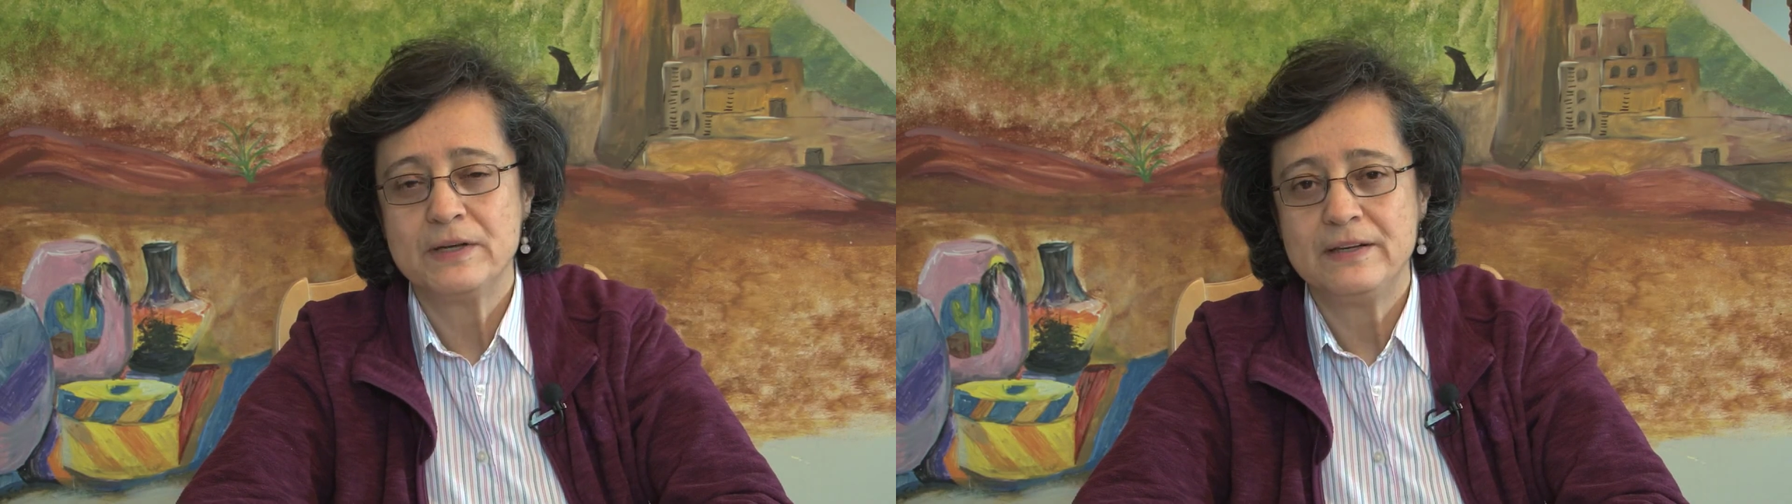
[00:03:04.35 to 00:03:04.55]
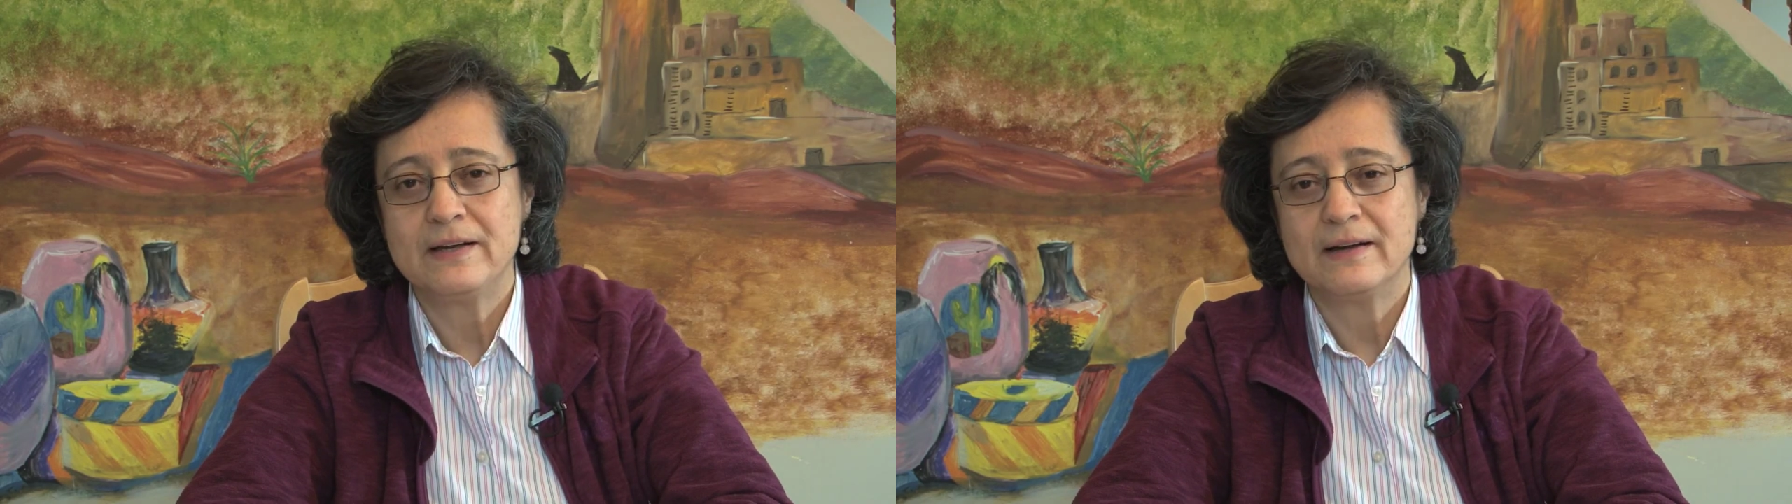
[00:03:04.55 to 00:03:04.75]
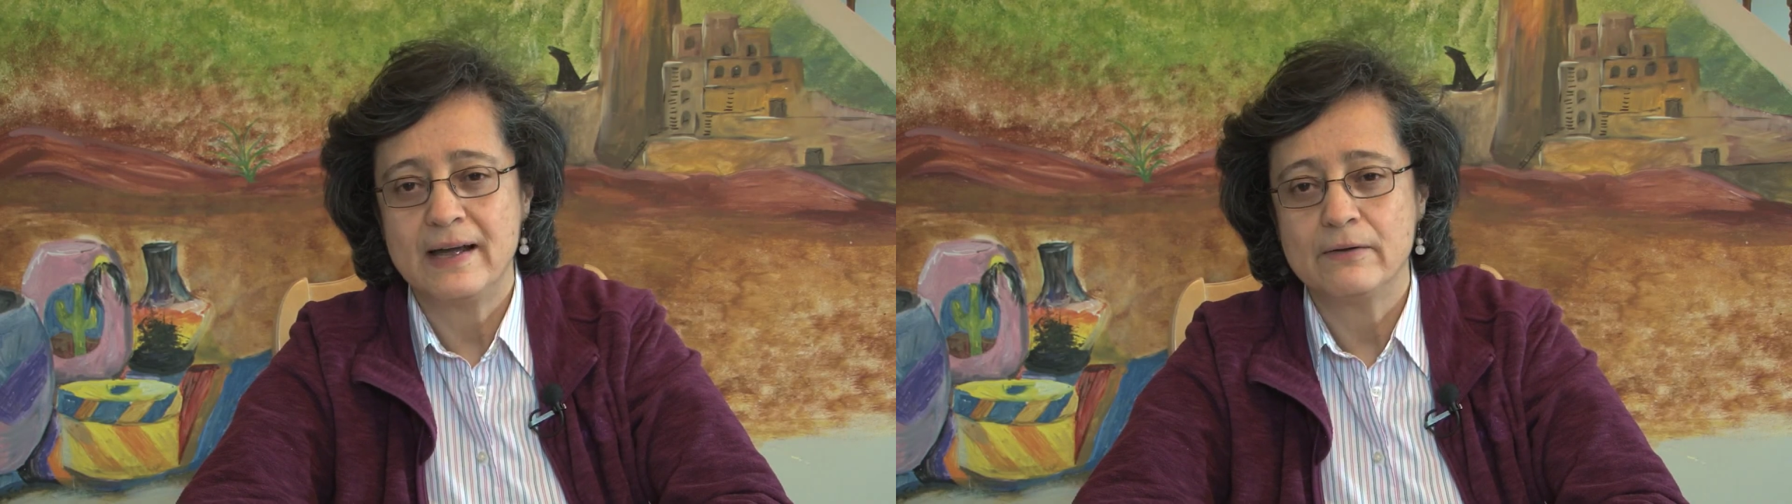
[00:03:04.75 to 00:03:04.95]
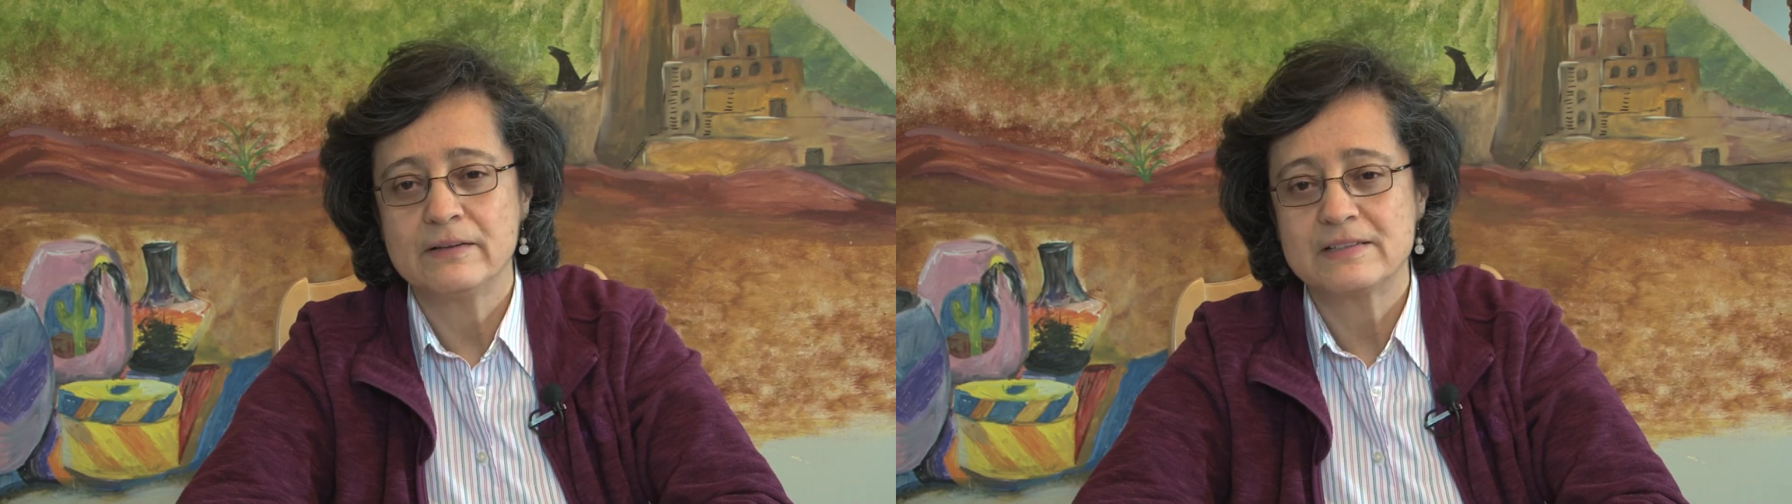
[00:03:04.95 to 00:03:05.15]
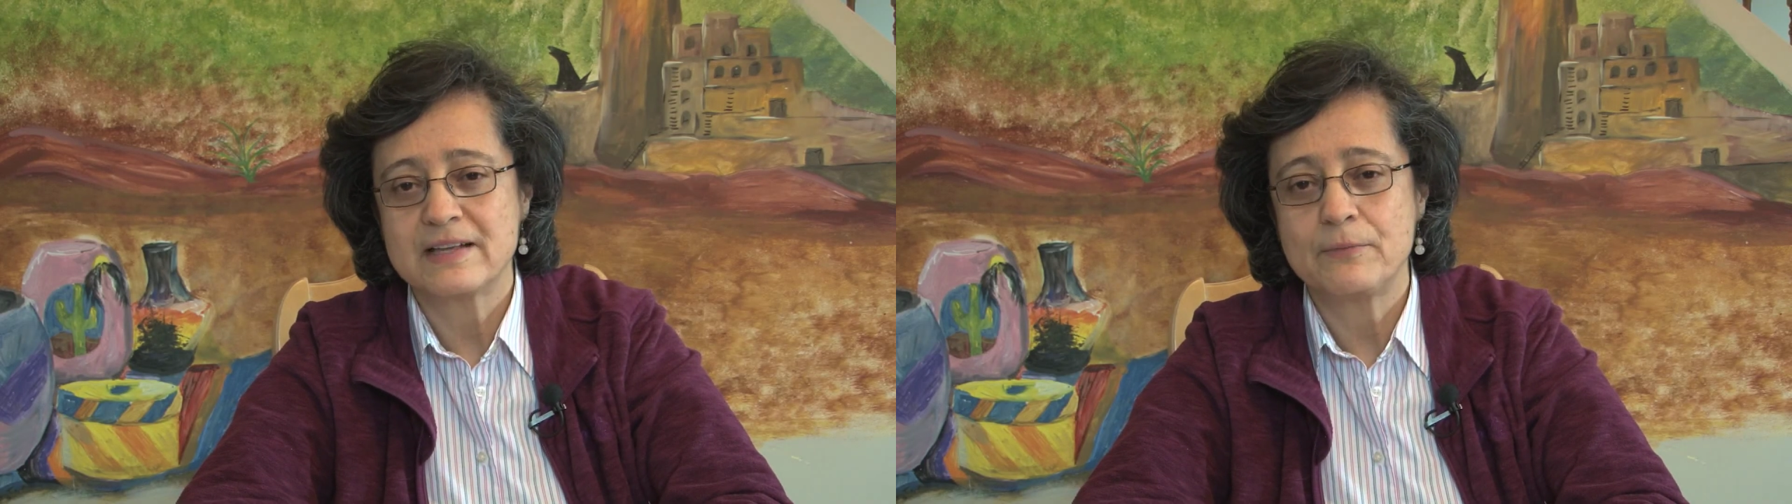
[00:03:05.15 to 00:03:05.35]
media
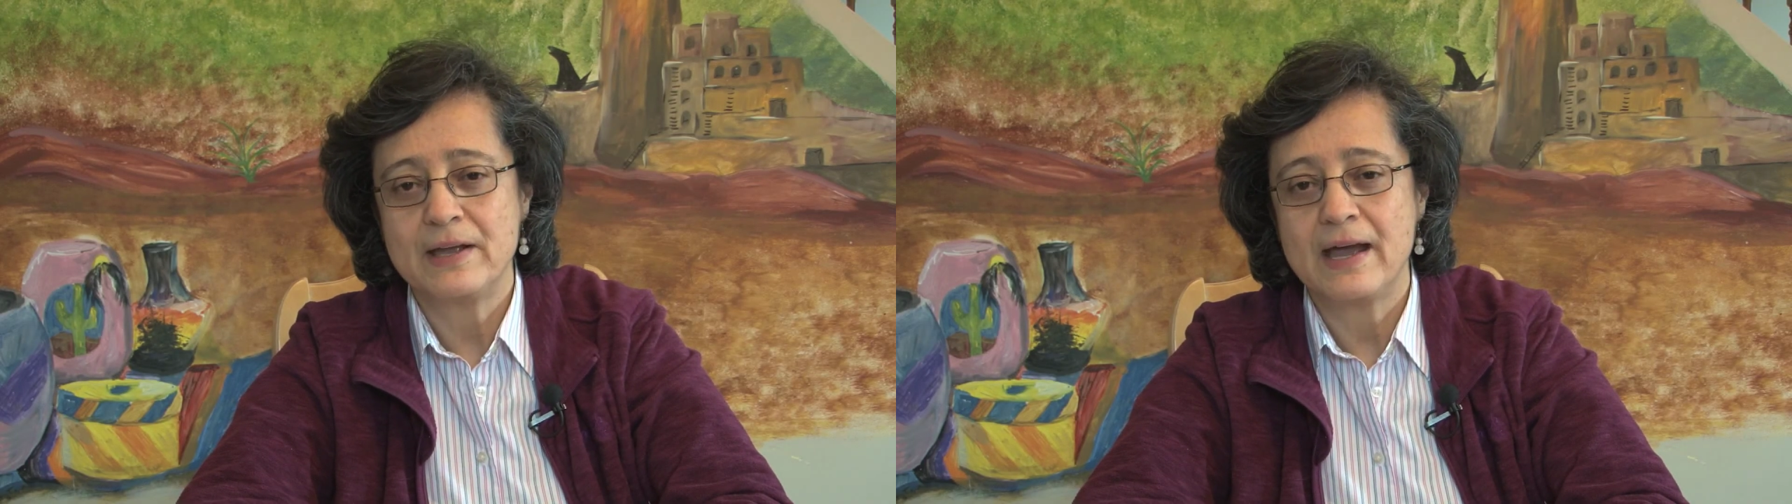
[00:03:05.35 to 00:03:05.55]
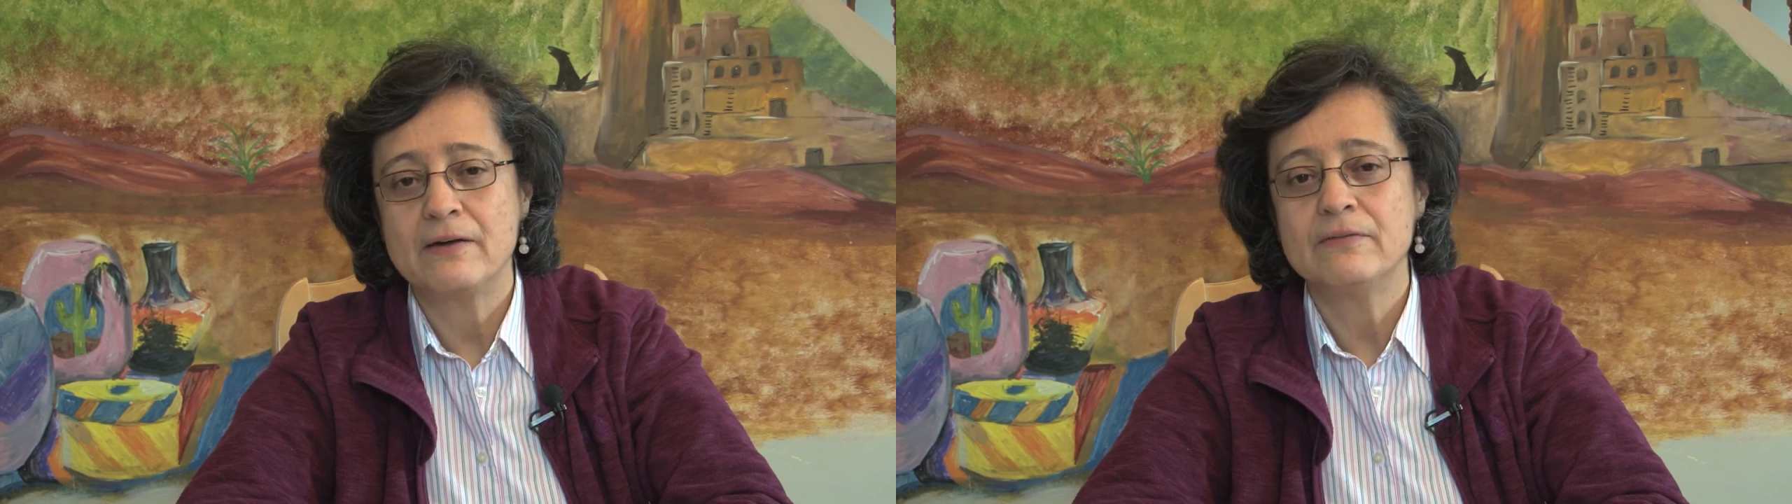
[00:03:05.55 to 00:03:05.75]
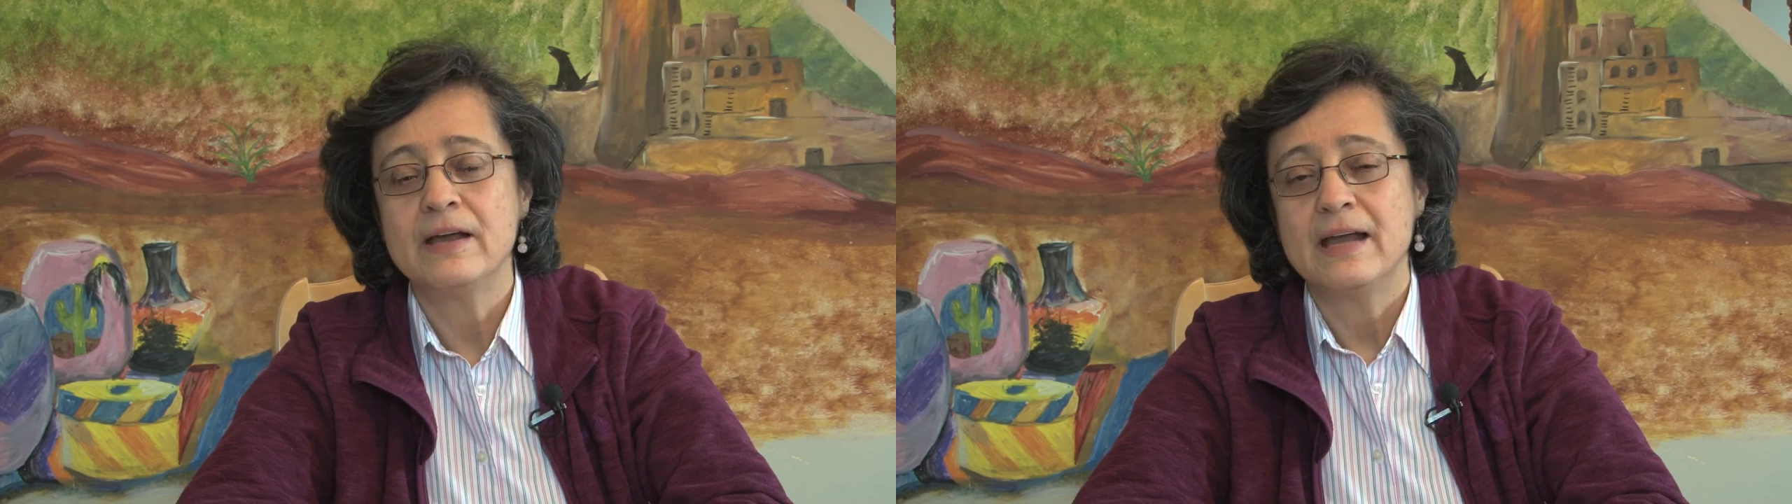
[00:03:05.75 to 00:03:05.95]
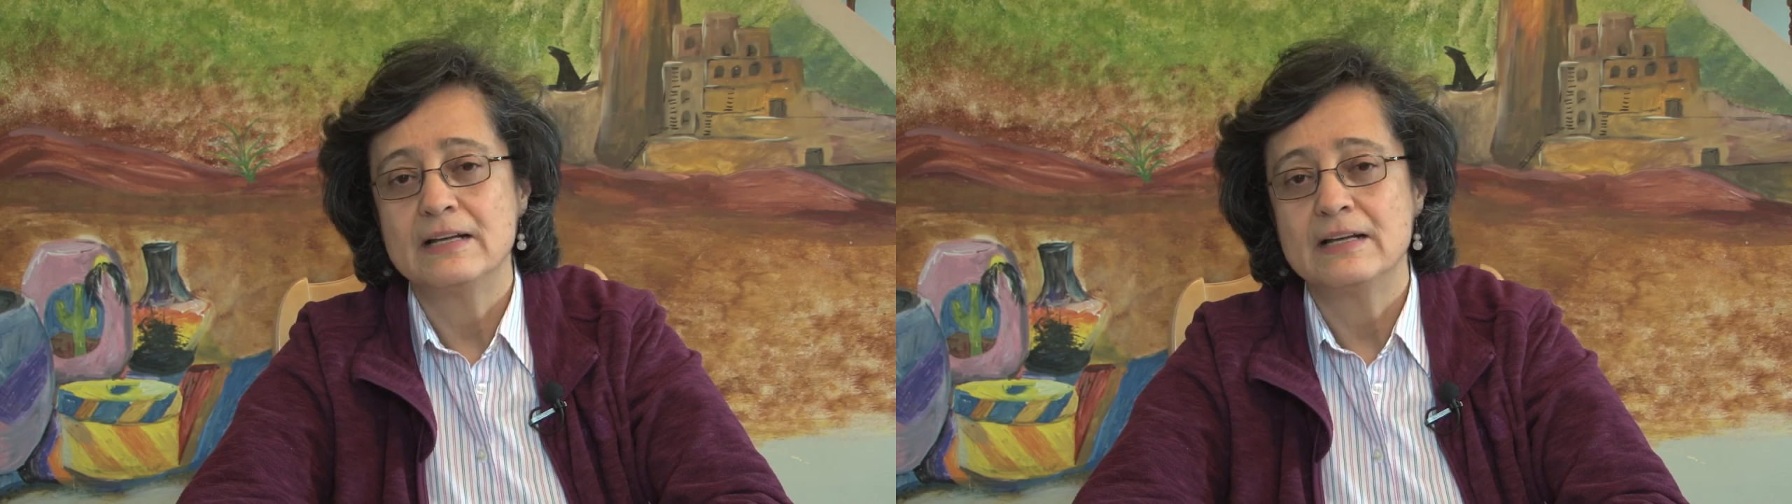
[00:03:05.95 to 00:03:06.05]
outlets that we have